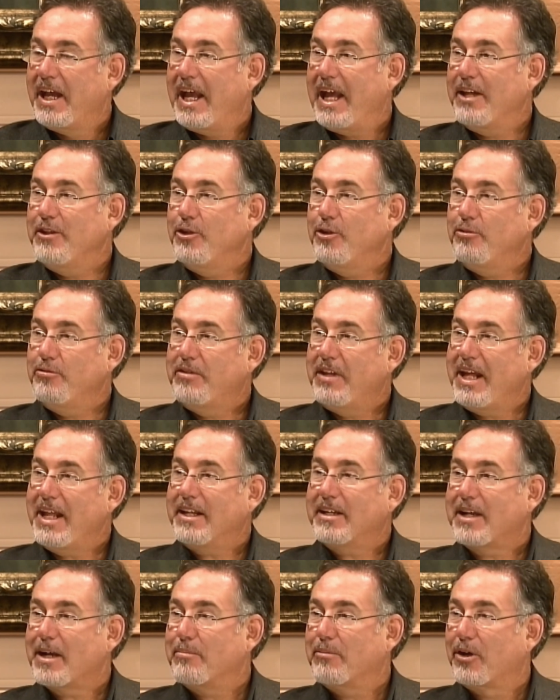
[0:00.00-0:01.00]
And you did
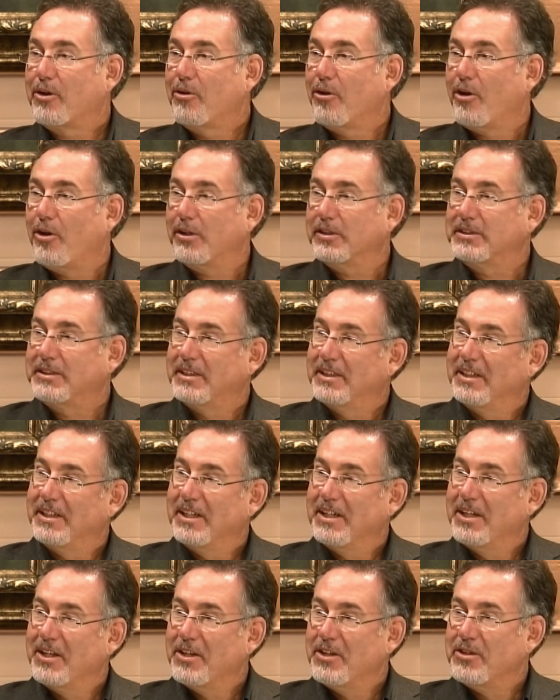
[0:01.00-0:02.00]
come across
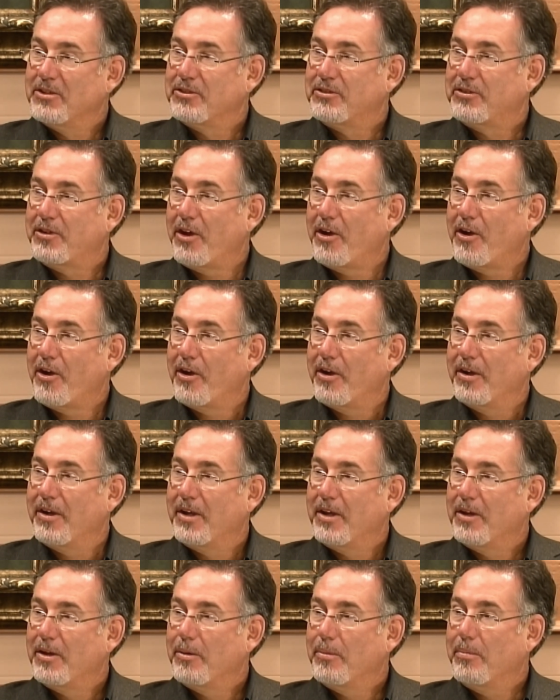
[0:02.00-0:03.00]
stern,
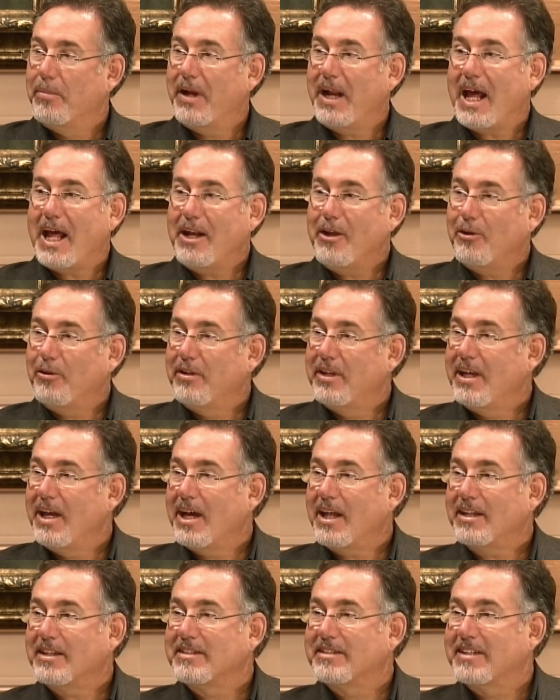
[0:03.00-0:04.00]
but I know the
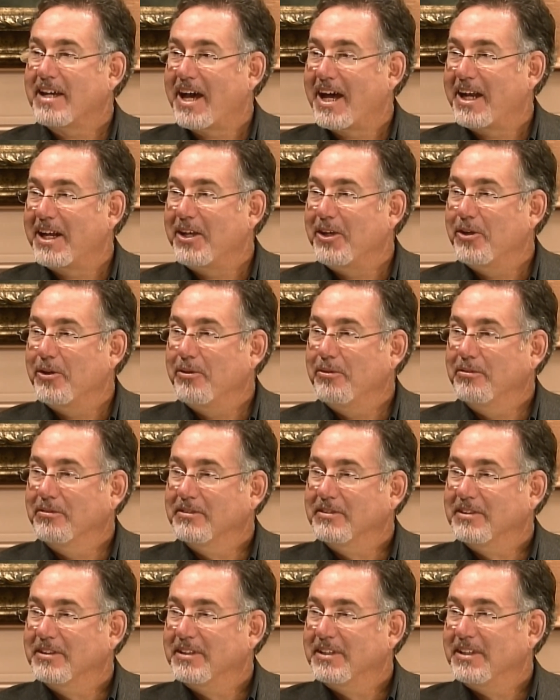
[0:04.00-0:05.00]
other side of you
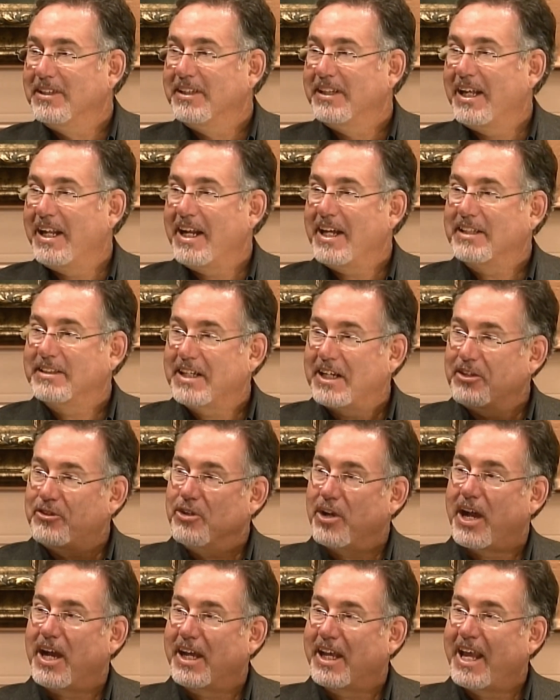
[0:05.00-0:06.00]
that has that
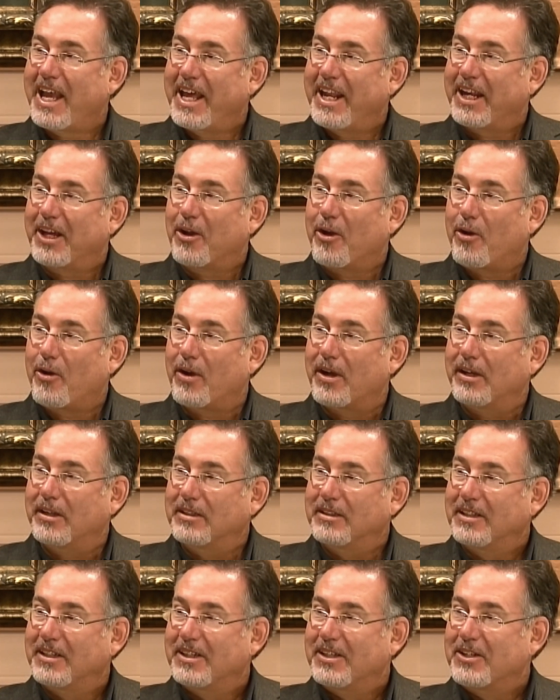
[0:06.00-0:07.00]
gigantic heart.
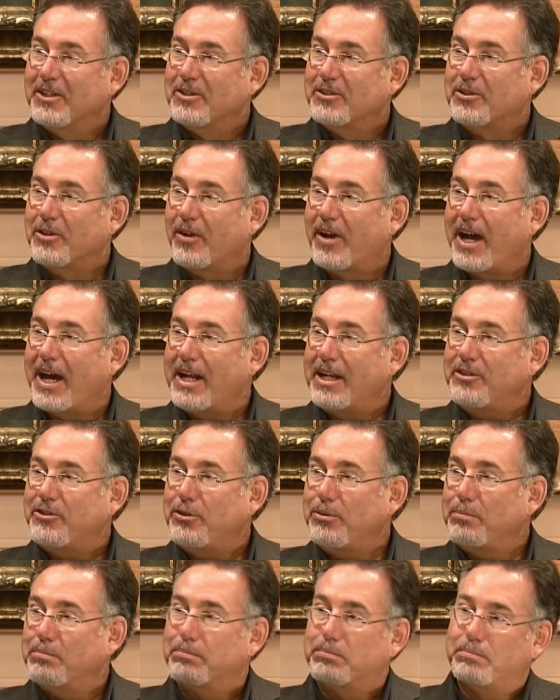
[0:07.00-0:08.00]
So how did
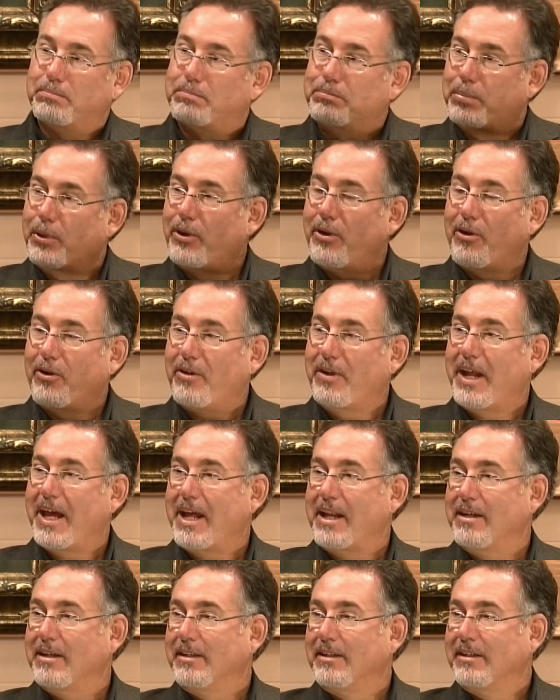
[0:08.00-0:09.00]
you put on
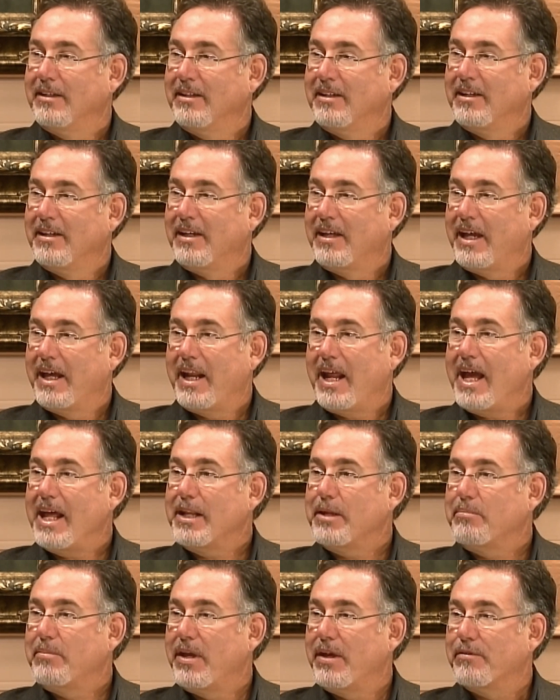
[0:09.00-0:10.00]
that? It had
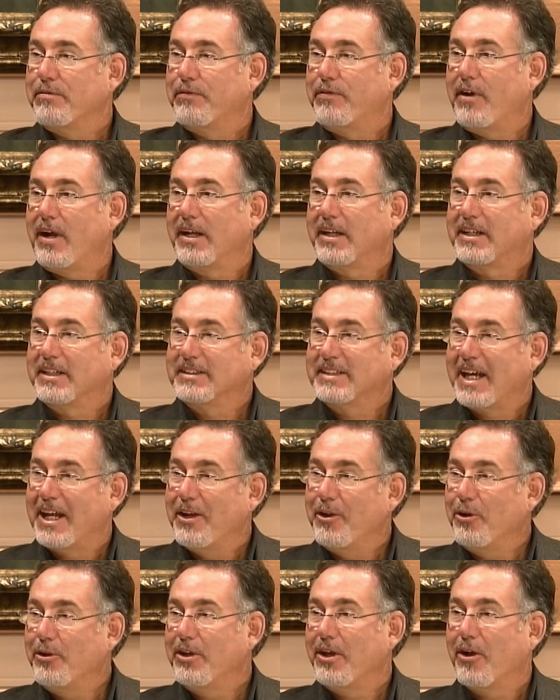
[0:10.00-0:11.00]
to be a front, because I
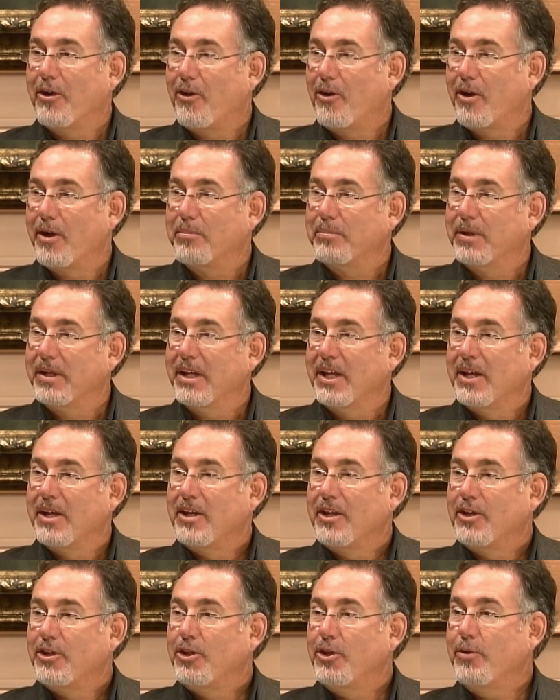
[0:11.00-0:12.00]
know your heart, but
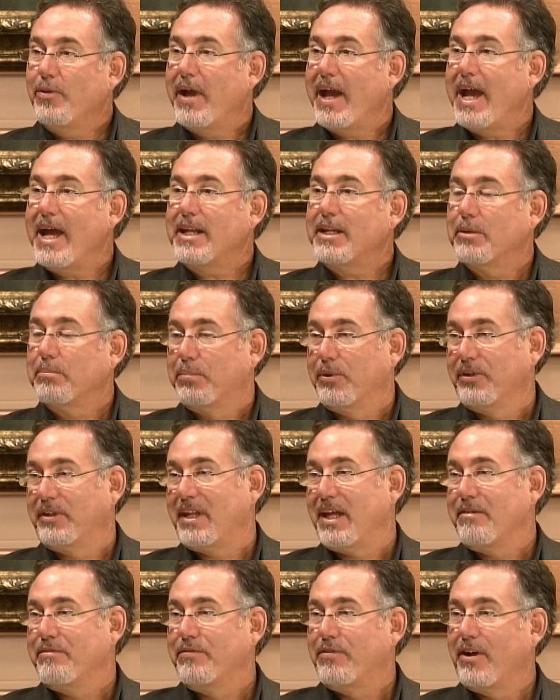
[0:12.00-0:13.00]
you had to put
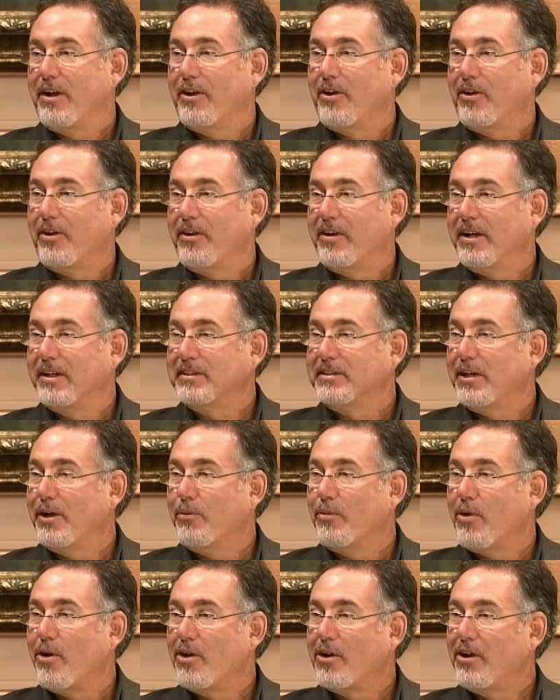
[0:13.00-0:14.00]
that front on or else they'll
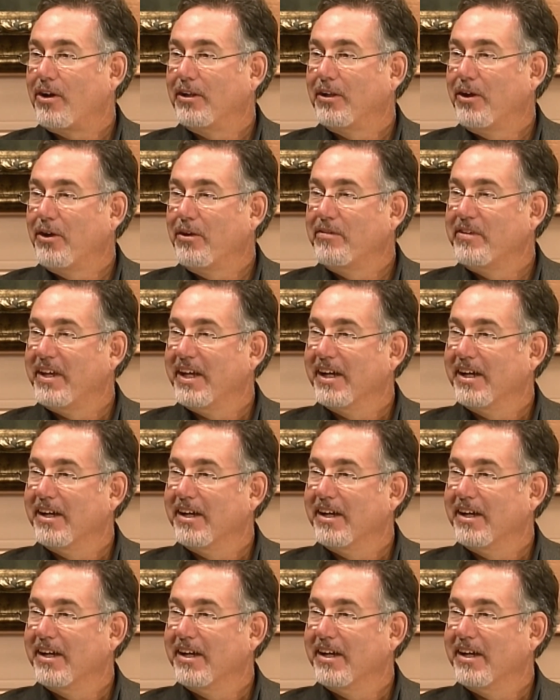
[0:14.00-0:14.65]
walk all over you.